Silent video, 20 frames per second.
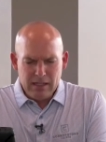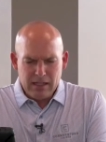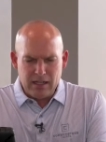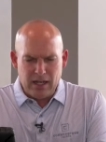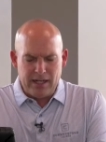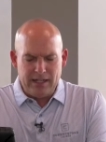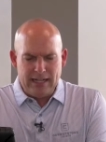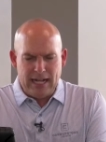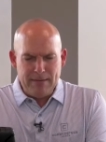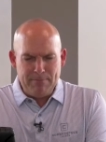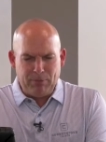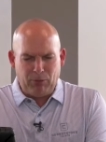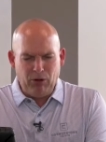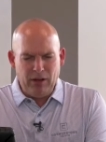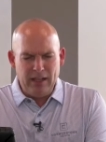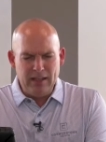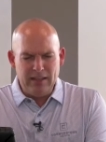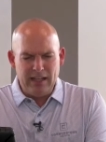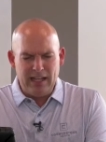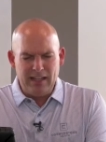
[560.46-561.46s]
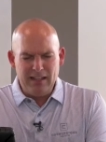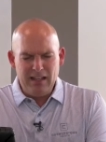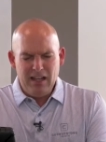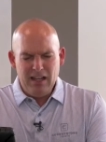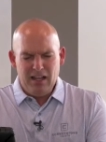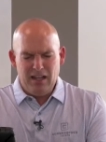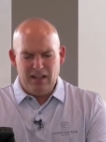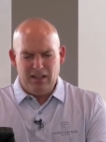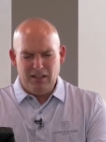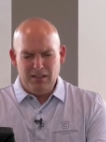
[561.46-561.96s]
God, and I pray that
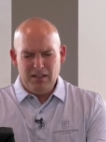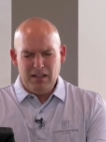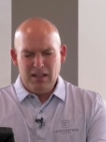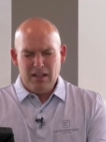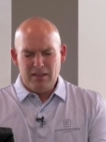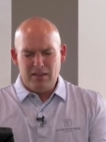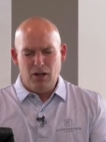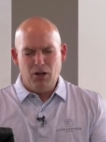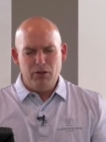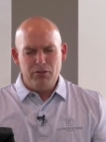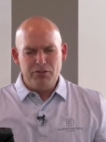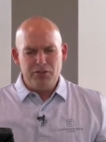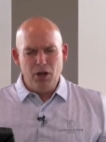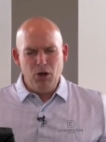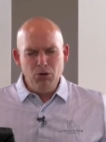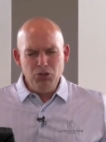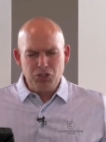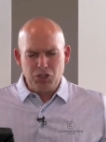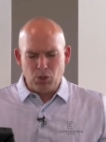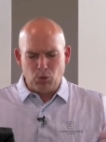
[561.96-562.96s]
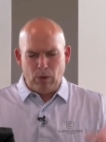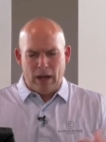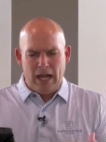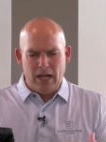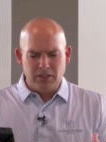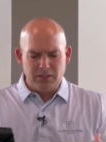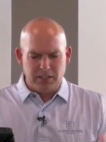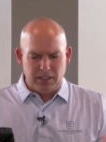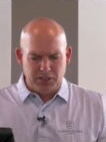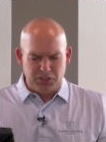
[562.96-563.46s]
uh, those
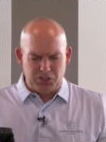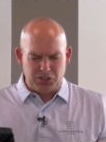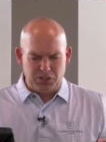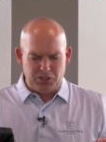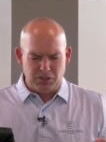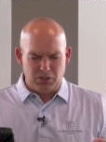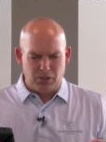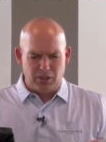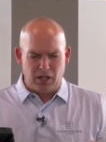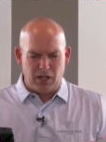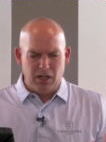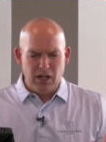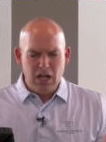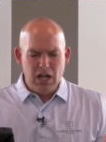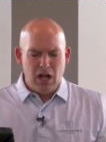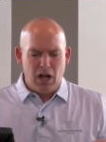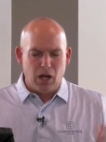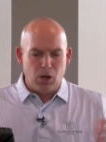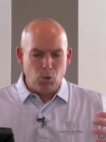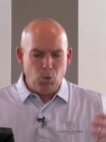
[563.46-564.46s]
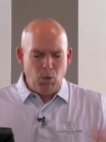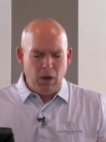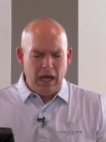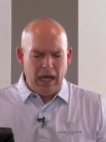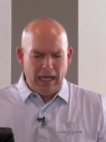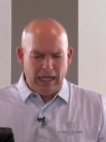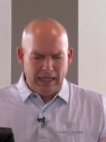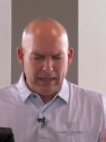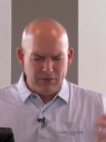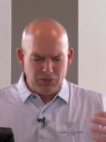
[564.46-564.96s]
around us, Lord, our, our
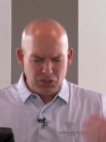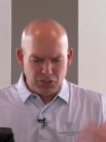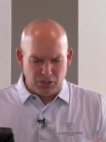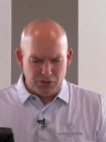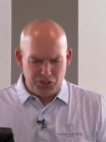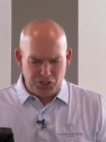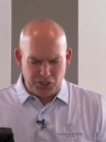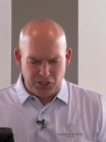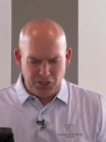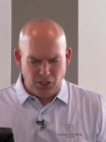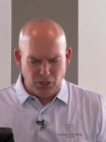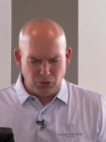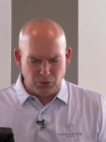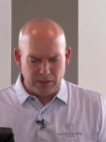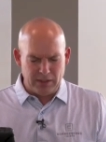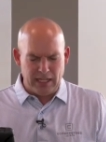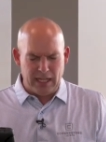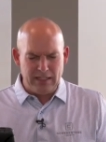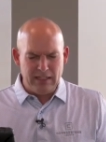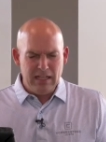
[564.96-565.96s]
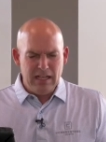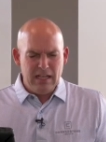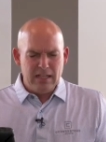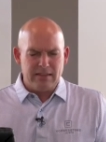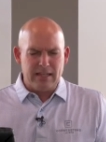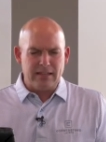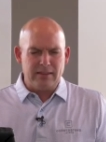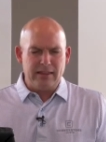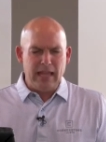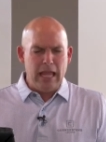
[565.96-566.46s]
wives, our children,
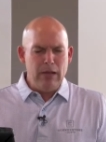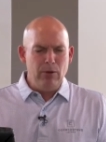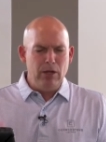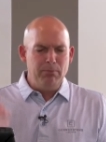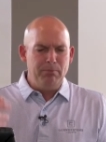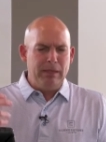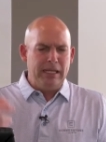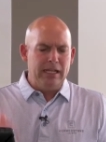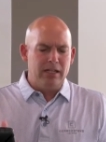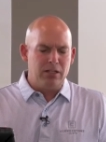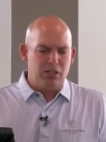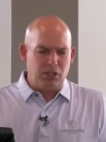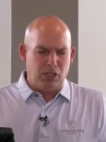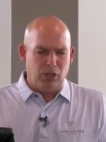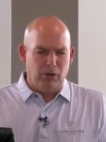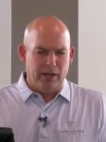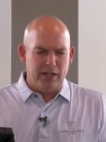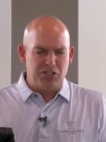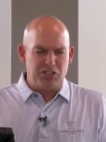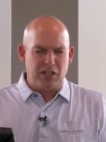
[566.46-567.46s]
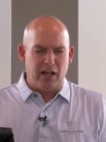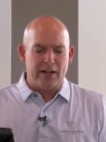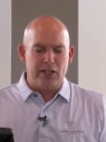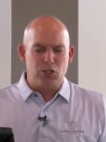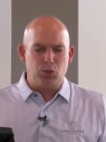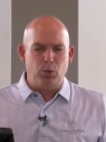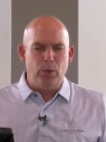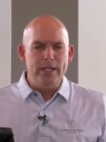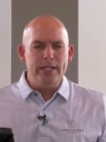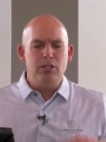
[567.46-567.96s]
that, that they would be encouraged, God,
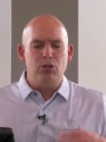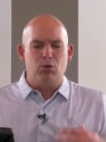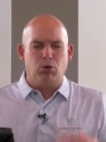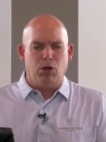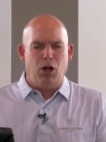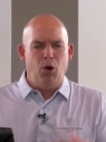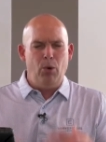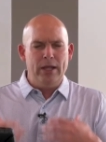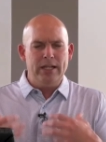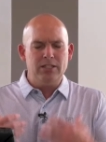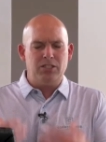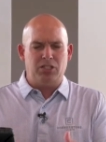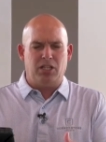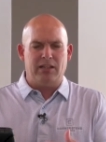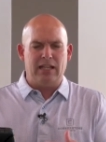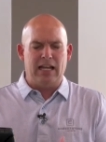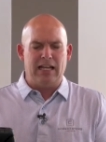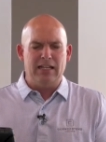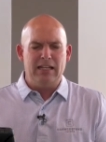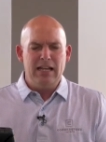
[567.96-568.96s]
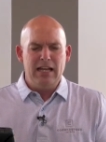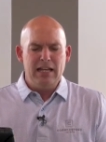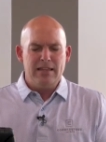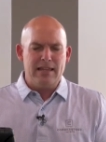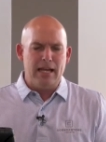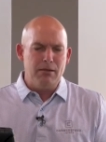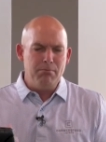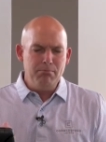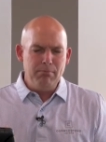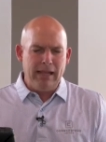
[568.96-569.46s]
as we grow into
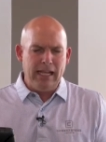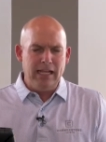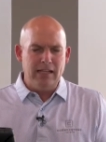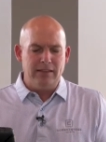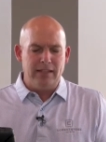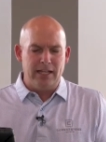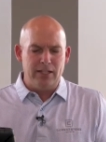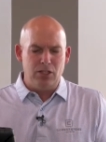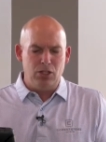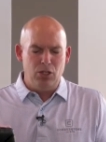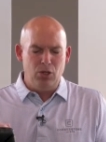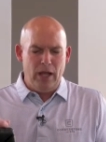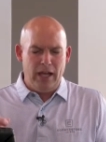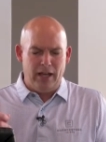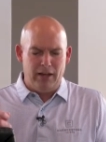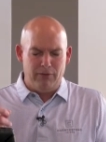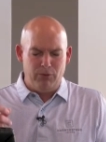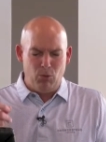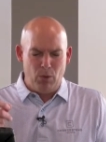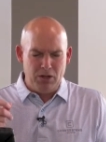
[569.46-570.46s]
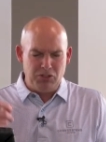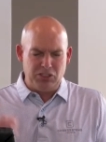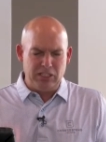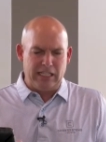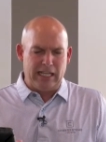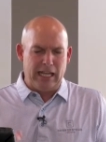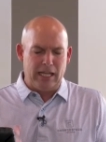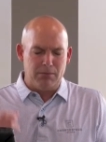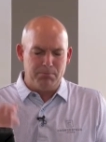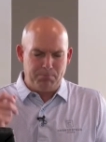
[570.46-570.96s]
that, that man that you have once
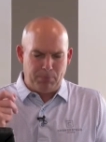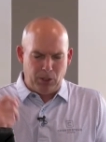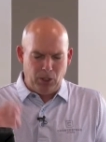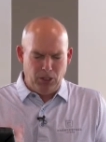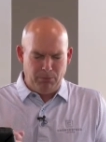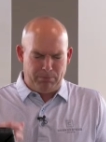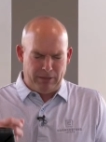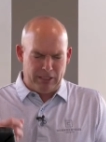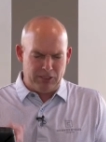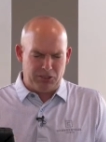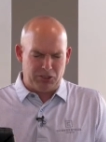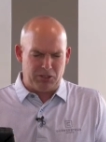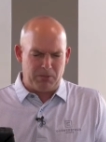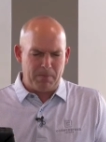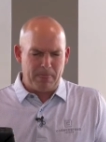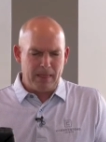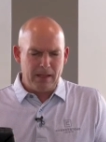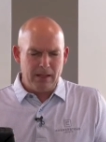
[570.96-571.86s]
again purposed